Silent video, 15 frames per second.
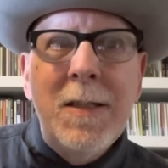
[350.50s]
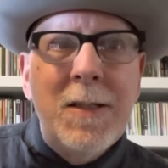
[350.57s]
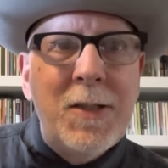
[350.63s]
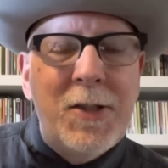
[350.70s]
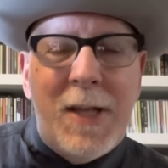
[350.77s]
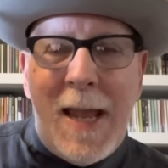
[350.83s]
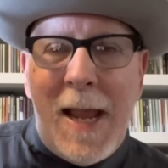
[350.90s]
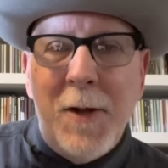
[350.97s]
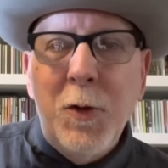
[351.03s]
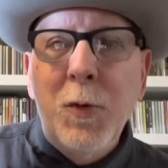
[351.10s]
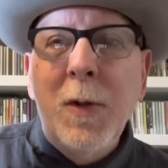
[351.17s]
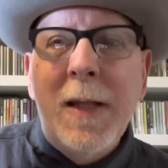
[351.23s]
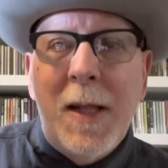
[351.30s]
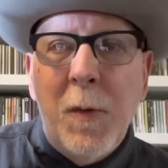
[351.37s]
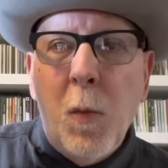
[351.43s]

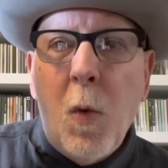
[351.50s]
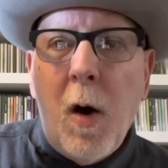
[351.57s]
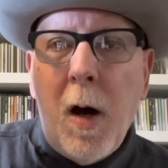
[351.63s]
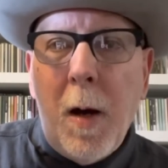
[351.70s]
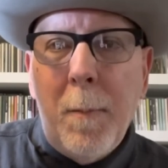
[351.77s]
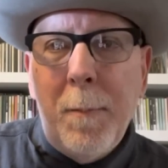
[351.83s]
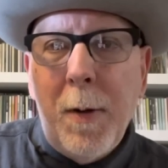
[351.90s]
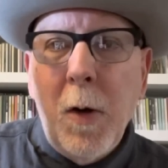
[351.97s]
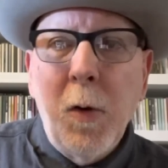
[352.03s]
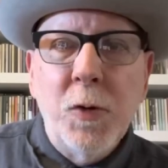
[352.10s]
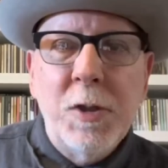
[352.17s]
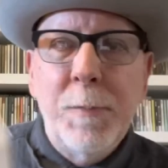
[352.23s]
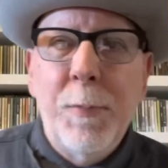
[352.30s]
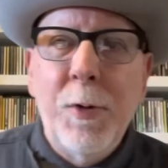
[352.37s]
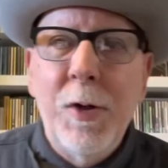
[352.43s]
Daniel Lanois
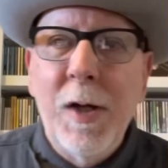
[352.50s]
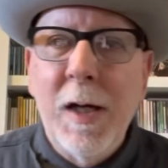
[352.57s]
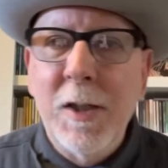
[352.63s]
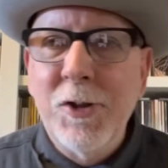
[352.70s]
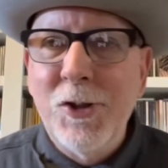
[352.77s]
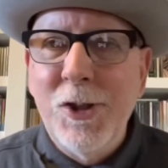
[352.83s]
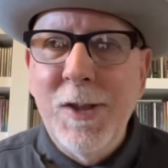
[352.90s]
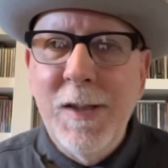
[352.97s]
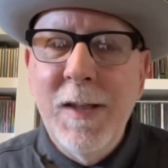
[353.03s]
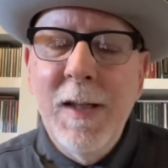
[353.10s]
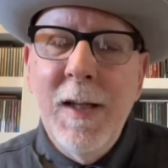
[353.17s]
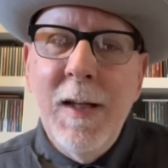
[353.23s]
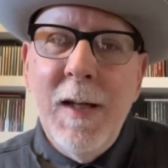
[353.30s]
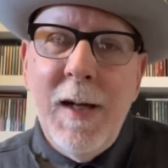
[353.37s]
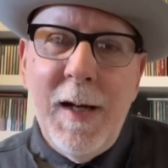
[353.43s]
post-production
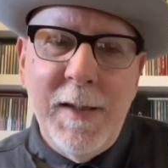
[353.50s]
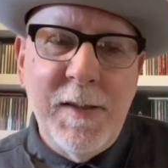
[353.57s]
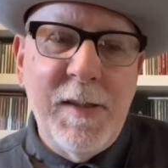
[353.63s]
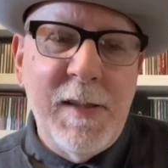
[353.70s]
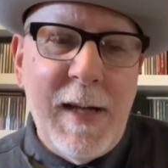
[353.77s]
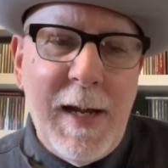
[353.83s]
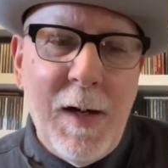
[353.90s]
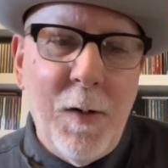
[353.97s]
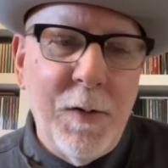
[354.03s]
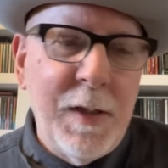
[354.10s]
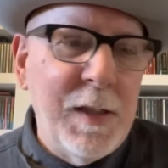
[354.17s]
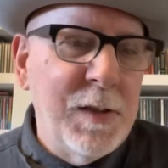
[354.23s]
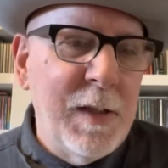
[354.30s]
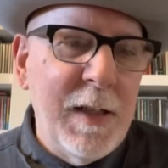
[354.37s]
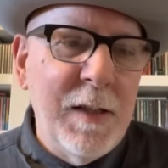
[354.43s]
sound.
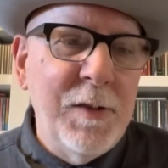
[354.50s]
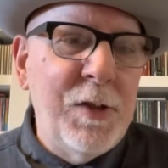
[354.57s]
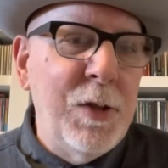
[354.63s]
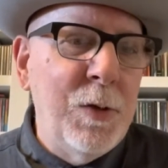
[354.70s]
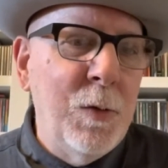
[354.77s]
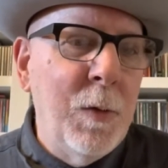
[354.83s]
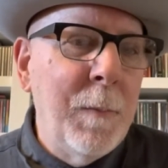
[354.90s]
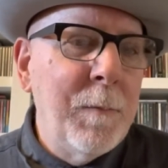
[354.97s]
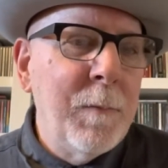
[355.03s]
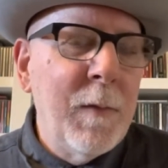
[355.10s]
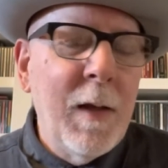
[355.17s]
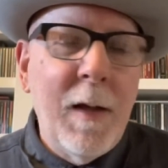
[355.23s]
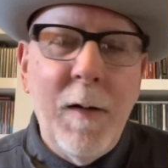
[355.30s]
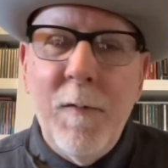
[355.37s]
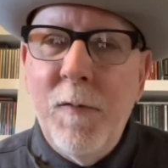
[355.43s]
He's into
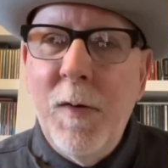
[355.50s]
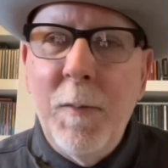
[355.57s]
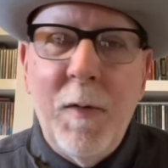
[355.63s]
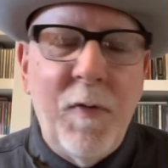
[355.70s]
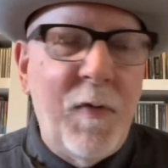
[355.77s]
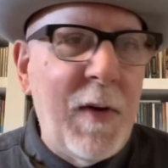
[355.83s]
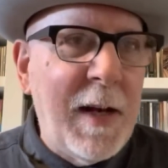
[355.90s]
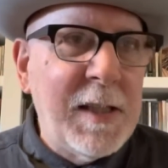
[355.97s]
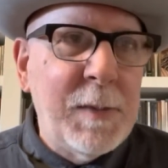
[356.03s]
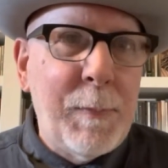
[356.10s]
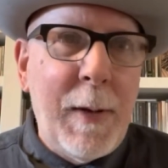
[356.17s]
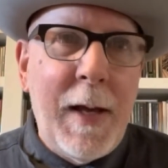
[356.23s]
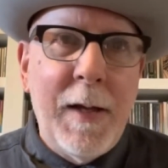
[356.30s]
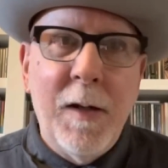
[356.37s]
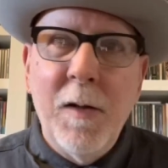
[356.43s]
from effects
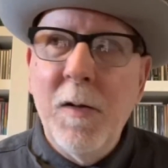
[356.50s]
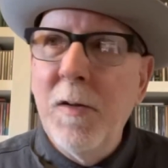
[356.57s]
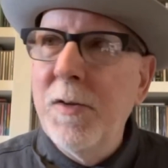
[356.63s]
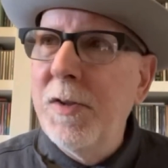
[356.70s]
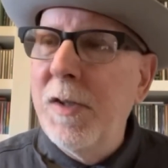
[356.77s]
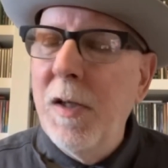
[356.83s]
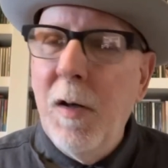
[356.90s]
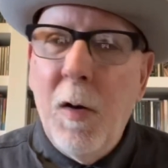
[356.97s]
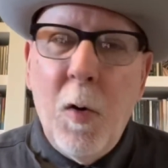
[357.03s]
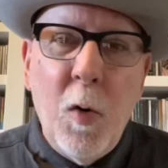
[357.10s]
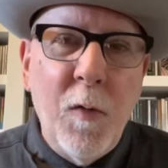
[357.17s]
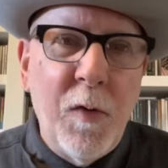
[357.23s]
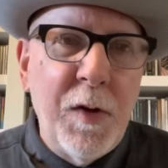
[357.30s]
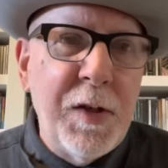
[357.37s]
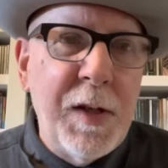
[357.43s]
pedals to
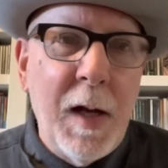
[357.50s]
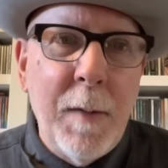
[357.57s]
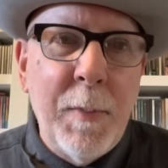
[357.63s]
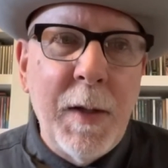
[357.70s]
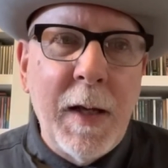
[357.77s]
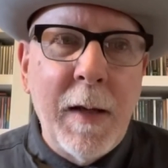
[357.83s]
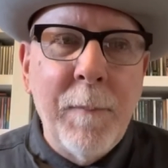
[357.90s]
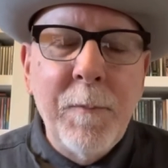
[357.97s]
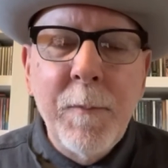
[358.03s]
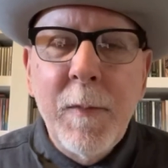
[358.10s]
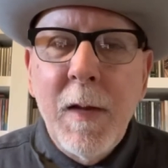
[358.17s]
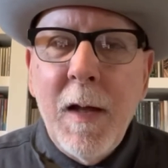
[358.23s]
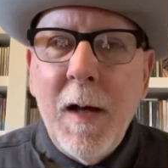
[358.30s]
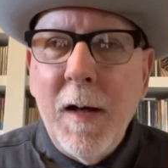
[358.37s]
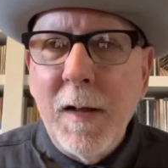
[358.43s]
overdubbing
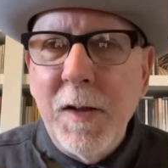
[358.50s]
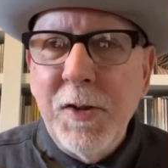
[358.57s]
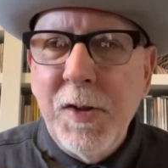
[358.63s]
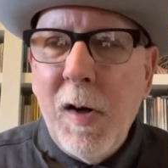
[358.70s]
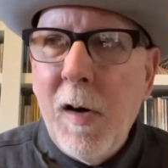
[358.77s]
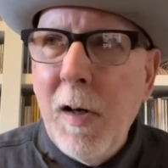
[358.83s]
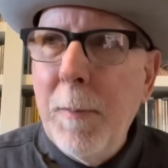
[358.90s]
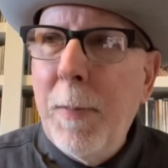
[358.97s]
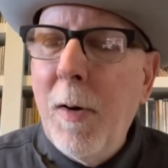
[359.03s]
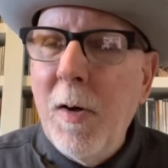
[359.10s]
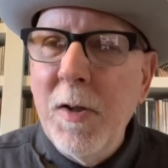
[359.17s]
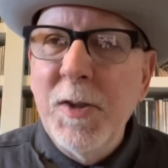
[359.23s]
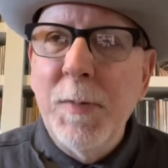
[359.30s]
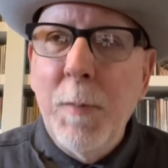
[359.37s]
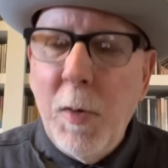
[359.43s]
guitar
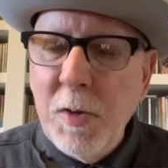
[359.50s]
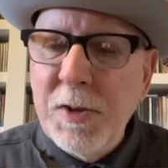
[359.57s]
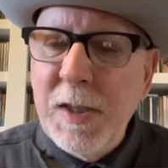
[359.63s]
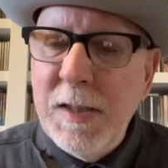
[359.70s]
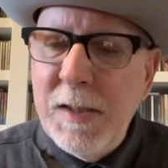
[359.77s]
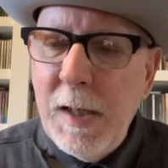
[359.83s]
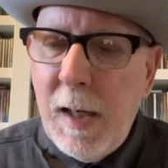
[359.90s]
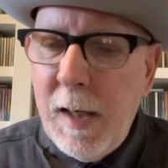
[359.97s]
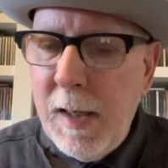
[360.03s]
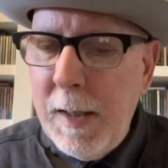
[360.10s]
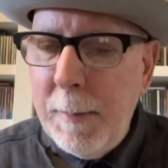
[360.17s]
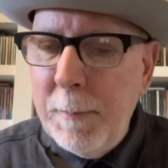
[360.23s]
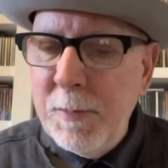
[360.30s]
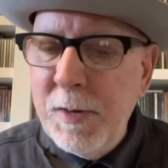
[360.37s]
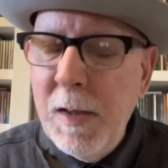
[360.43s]
parts
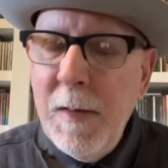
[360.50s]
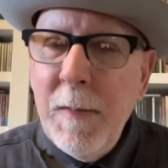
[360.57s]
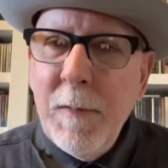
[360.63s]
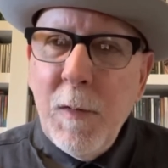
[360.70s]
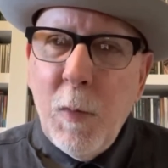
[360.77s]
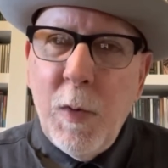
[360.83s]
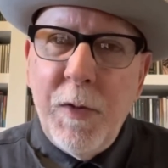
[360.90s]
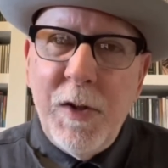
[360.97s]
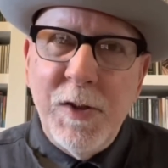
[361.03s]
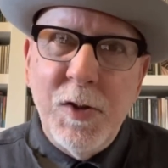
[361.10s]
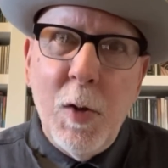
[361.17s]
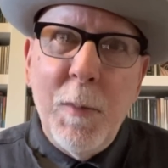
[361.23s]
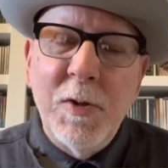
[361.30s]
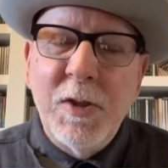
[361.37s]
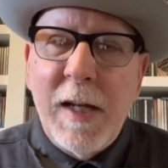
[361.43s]
multi-times with this
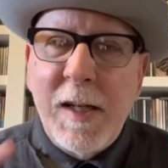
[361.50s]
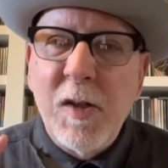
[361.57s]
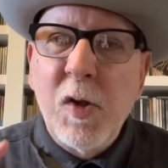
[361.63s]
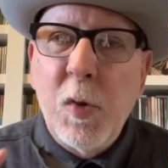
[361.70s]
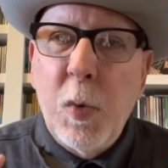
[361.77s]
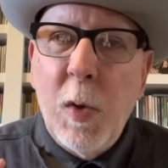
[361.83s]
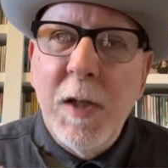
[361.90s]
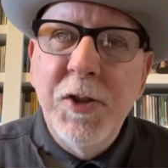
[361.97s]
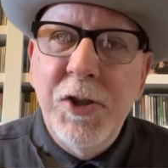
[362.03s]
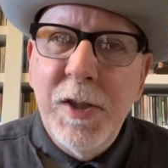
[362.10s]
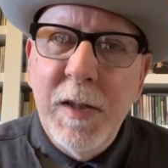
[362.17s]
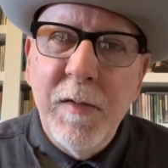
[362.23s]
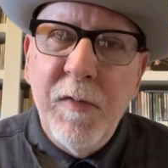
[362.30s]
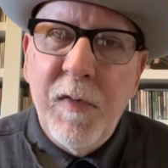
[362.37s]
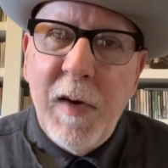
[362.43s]
almost like
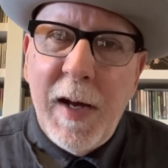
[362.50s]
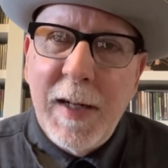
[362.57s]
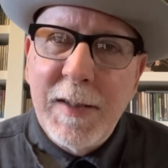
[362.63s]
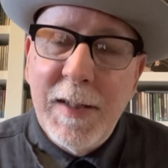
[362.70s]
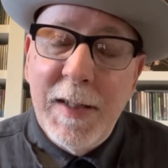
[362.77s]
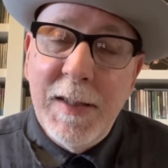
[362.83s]
crunchy effect. And he